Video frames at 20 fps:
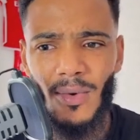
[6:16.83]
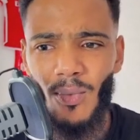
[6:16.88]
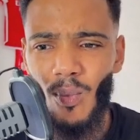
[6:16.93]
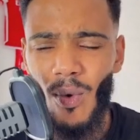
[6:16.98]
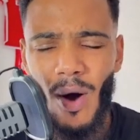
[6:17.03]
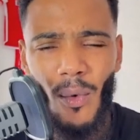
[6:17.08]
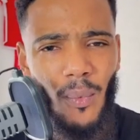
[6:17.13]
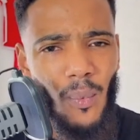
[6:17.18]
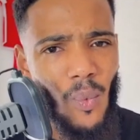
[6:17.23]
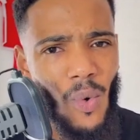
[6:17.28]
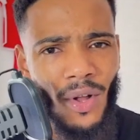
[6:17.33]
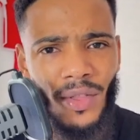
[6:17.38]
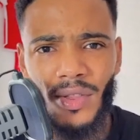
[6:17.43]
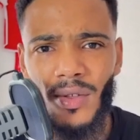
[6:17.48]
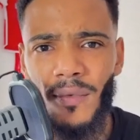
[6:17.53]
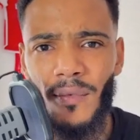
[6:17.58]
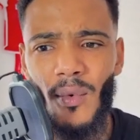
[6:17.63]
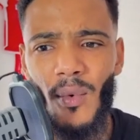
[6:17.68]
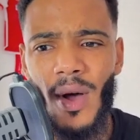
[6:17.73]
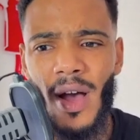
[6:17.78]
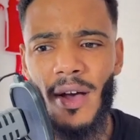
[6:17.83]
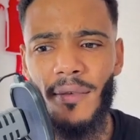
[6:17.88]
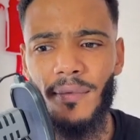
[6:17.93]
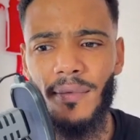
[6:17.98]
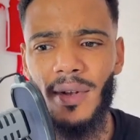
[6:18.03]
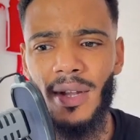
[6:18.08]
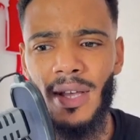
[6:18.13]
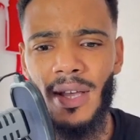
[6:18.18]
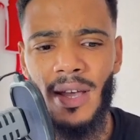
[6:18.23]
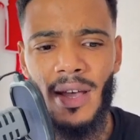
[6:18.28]
a wonderful
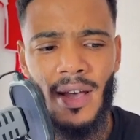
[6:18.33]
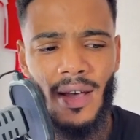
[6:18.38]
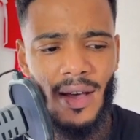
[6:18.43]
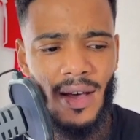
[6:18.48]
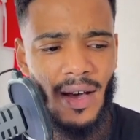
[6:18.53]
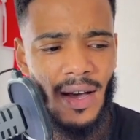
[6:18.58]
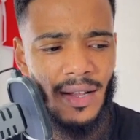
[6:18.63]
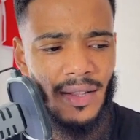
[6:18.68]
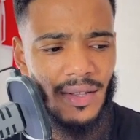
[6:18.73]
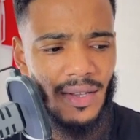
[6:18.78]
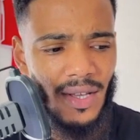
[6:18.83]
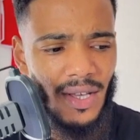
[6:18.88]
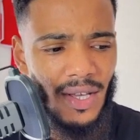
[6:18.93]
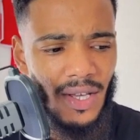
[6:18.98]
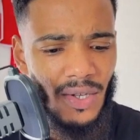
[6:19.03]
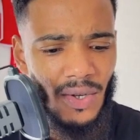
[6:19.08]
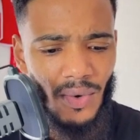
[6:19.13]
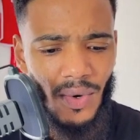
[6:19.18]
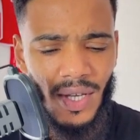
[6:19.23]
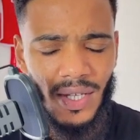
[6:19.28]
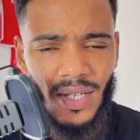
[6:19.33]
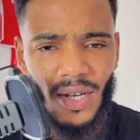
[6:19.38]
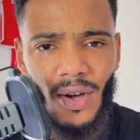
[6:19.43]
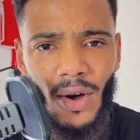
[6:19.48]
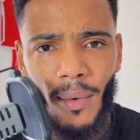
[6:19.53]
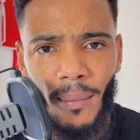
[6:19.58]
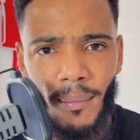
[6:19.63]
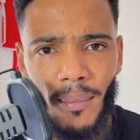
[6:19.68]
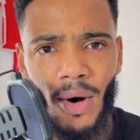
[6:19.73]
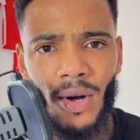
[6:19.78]
athlete, and he's a
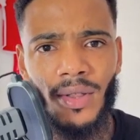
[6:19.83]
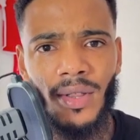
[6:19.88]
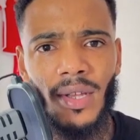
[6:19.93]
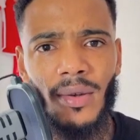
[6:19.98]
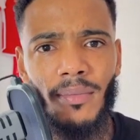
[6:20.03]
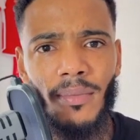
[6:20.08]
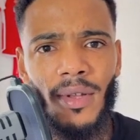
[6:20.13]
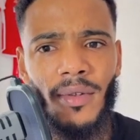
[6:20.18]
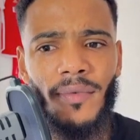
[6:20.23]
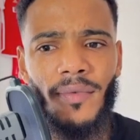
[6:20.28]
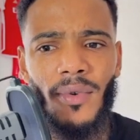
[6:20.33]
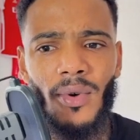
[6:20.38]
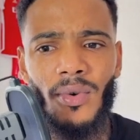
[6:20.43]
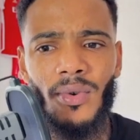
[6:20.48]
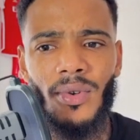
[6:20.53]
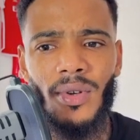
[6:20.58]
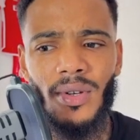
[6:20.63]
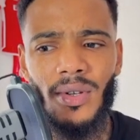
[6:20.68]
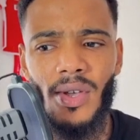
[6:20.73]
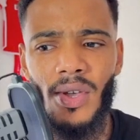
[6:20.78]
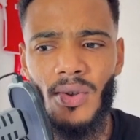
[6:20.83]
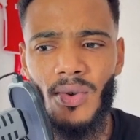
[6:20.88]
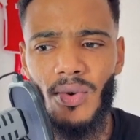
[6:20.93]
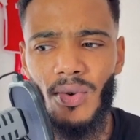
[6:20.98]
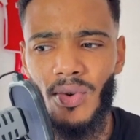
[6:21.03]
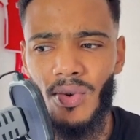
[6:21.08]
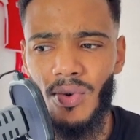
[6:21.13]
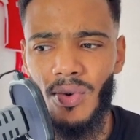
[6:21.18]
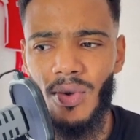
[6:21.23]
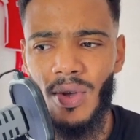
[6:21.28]
commanding midfielder,
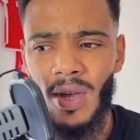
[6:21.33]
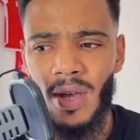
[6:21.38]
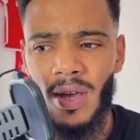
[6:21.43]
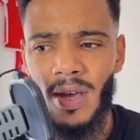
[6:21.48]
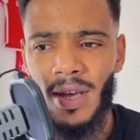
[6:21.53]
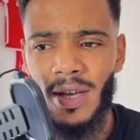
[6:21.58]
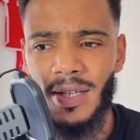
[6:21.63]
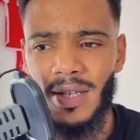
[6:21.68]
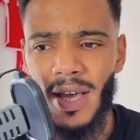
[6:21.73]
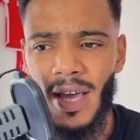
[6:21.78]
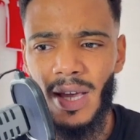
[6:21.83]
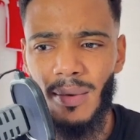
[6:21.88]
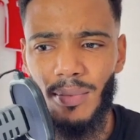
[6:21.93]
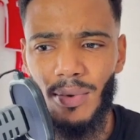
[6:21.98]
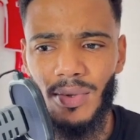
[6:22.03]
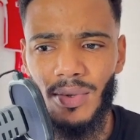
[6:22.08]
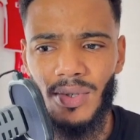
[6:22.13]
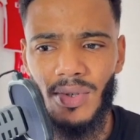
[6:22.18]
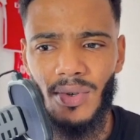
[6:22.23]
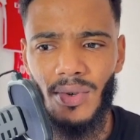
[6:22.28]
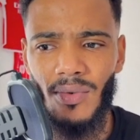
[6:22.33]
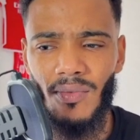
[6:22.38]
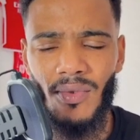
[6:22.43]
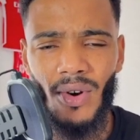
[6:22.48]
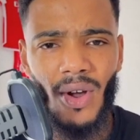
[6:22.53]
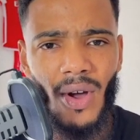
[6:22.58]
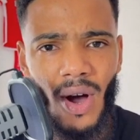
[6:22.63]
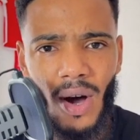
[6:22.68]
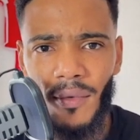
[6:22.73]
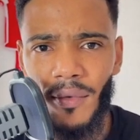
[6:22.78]
who is able to
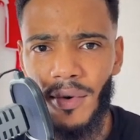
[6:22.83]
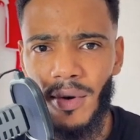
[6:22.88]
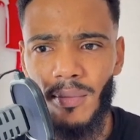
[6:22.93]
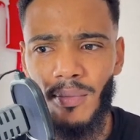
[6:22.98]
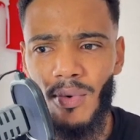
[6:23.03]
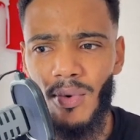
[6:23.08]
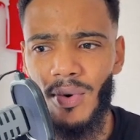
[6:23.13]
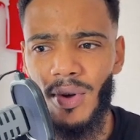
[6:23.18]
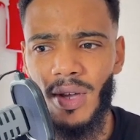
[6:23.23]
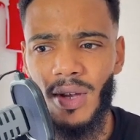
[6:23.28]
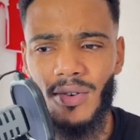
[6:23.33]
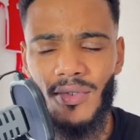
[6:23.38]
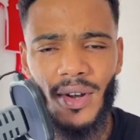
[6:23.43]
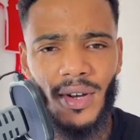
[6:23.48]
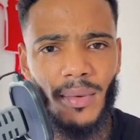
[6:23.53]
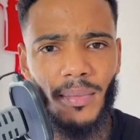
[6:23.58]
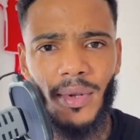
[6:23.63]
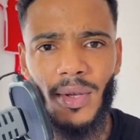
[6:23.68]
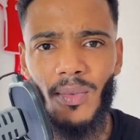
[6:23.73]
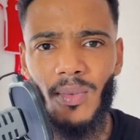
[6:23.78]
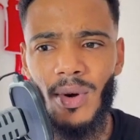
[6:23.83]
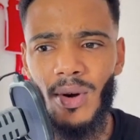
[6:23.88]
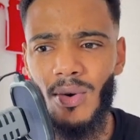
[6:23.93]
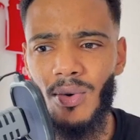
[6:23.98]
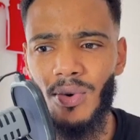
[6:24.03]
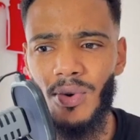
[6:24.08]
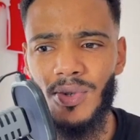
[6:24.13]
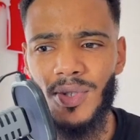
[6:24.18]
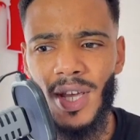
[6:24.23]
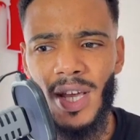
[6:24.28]
recover the ball incredibly well,
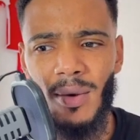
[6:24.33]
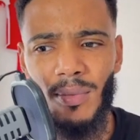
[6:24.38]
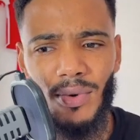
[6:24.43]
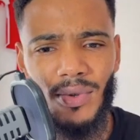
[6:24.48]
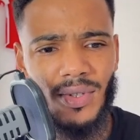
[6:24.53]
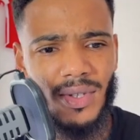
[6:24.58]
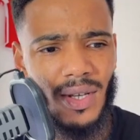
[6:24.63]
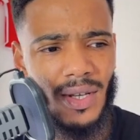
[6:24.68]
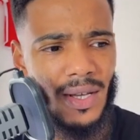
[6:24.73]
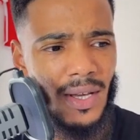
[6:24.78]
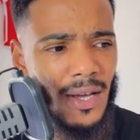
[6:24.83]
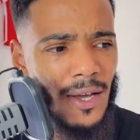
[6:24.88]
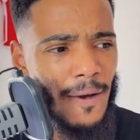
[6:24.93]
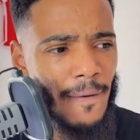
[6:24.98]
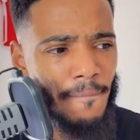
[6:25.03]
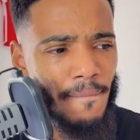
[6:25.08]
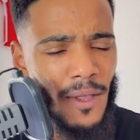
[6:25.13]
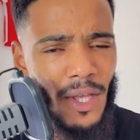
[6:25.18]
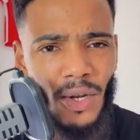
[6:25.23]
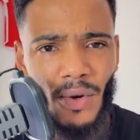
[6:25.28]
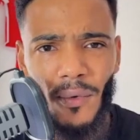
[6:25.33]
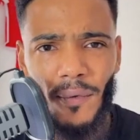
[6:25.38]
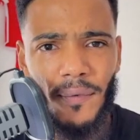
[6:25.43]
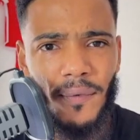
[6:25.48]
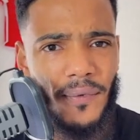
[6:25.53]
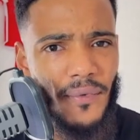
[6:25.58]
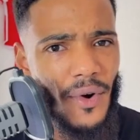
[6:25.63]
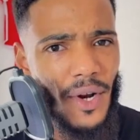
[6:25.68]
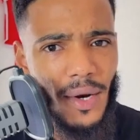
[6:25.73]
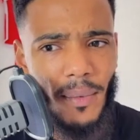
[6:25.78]
who's able to,
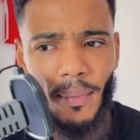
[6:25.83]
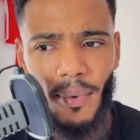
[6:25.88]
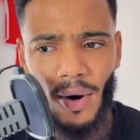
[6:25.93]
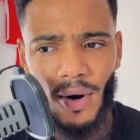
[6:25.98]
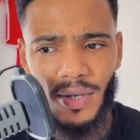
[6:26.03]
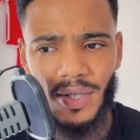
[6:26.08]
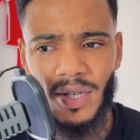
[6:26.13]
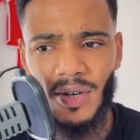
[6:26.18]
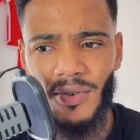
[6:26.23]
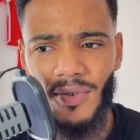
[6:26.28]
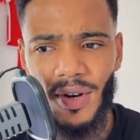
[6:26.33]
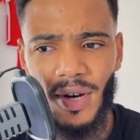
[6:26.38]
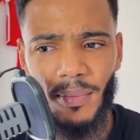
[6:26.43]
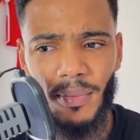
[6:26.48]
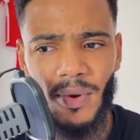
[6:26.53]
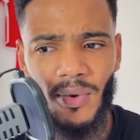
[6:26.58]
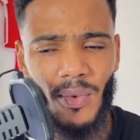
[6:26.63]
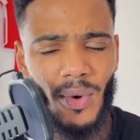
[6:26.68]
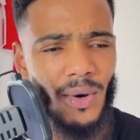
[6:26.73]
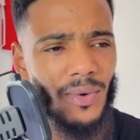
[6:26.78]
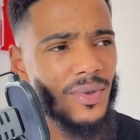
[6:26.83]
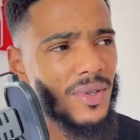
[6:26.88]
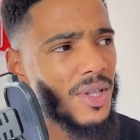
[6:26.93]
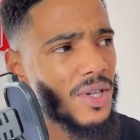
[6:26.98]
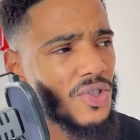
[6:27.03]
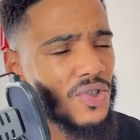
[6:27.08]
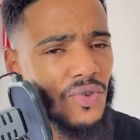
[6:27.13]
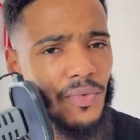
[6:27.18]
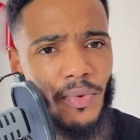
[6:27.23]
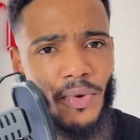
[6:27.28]
thread a pass incredibly well,
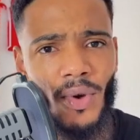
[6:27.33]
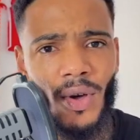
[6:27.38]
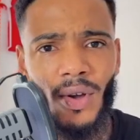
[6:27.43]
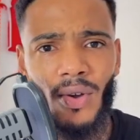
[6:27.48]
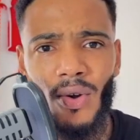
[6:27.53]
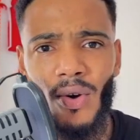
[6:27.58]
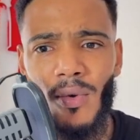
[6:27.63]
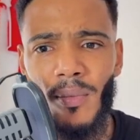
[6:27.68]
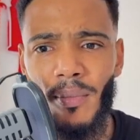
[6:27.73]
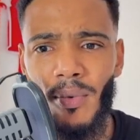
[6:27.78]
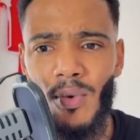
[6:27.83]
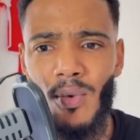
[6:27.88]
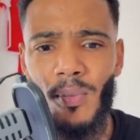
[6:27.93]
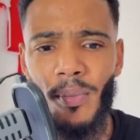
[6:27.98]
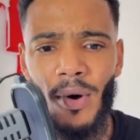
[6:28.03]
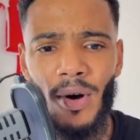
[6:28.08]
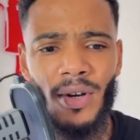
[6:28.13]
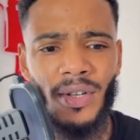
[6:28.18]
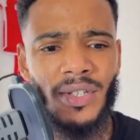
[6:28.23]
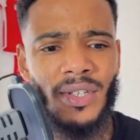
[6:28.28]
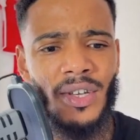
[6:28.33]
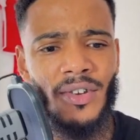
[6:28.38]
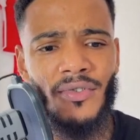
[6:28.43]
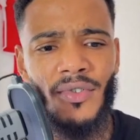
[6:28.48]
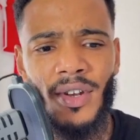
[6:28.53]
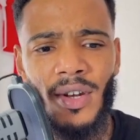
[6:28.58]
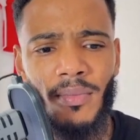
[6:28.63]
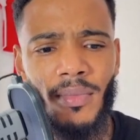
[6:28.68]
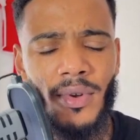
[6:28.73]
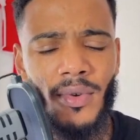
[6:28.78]
distribute a long ball pass
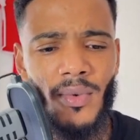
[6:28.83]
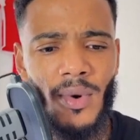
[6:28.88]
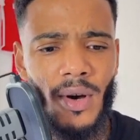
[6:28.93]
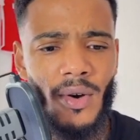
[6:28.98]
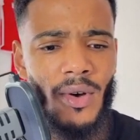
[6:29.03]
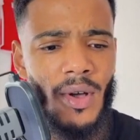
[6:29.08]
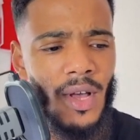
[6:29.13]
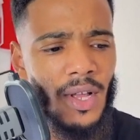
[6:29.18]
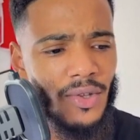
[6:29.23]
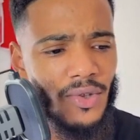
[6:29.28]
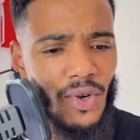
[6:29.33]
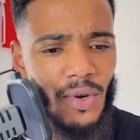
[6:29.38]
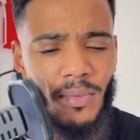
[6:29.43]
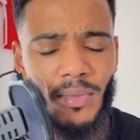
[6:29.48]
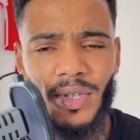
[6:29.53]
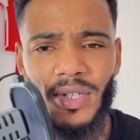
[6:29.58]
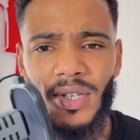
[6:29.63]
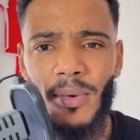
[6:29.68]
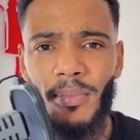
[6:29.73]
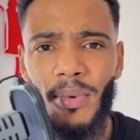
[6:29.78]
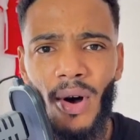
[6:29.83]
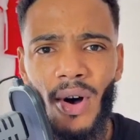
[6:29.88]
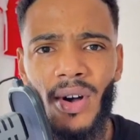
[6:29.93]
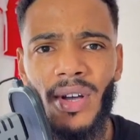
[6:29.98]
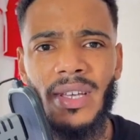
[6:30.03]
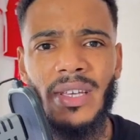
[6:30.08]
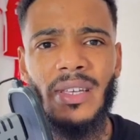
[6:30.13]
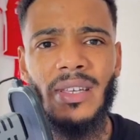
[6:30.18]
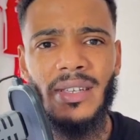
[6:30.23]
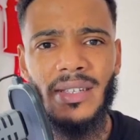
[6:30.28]
incredibly well. Thomas
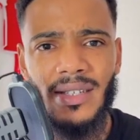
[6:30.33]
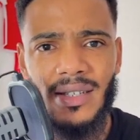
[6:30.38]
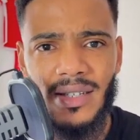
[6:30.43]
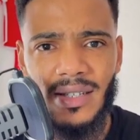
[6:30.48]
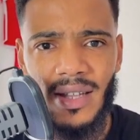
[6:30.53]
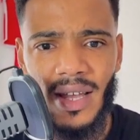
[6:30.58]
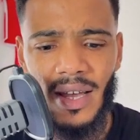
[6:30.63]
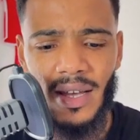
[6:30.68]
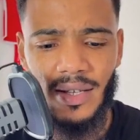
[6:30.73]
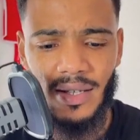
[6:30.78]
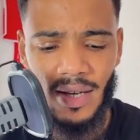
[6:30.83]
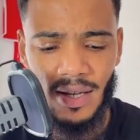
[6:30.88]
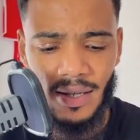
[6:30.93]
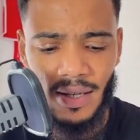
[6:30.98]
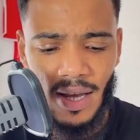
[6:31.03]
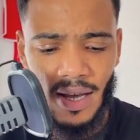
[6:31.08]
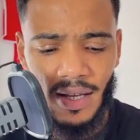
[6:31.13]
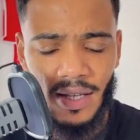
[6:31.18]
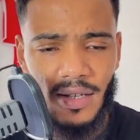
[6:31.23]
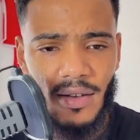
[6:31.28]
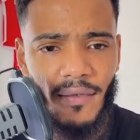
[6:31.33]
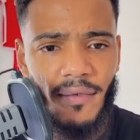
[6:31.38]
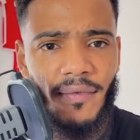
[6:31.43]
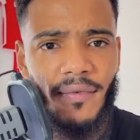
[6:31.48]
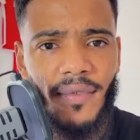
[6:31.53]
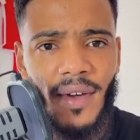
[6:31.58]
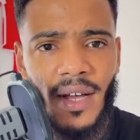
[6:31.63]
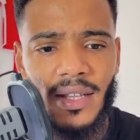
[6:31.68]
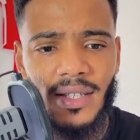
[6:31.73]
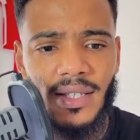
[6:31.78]
Partey stays, and that is
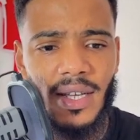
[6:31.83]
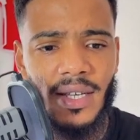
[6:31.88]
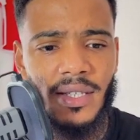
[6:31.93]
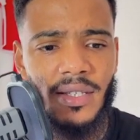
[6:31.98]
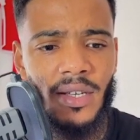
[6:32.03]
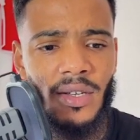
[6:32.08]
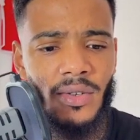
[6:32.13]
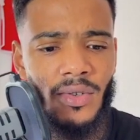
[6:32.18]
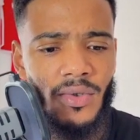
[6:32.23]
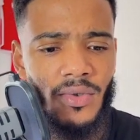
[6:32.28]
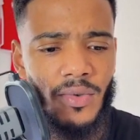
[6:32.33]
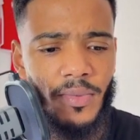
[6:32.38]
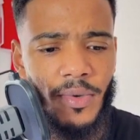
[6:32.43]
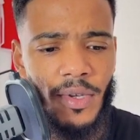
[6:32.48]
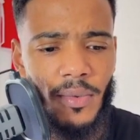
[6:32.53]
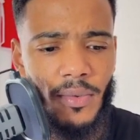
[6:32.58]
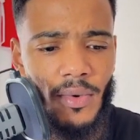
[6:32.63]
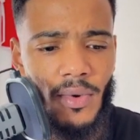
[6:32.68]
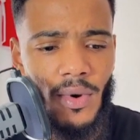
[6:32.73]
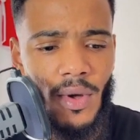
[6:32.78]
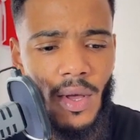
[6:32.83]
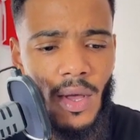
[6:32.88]
fantastic news, people.